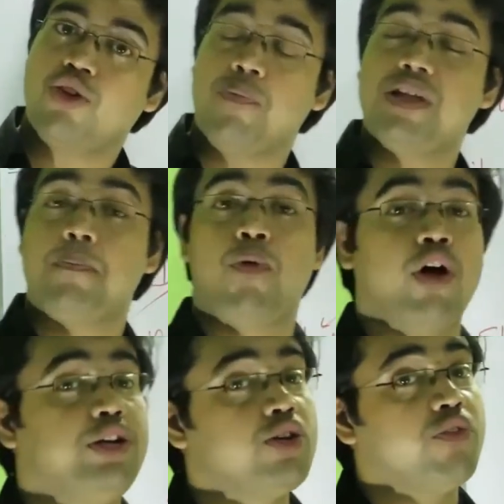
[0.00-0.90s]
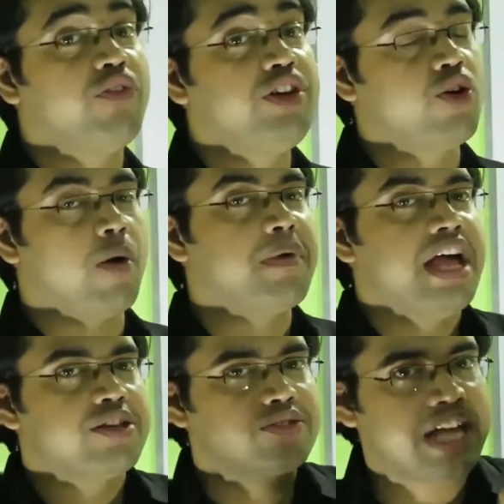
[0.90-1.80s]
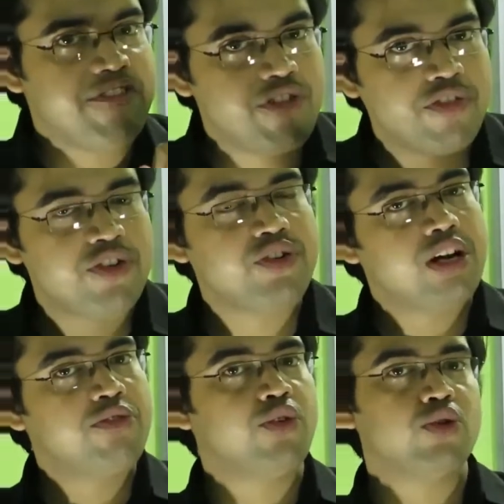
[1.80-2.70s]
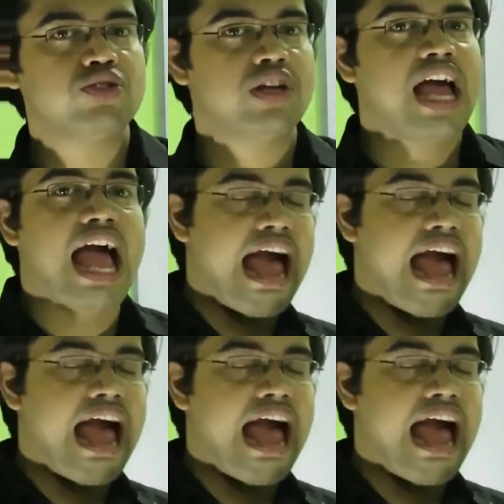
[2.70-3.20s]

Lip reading: from the point of view of centrifugal force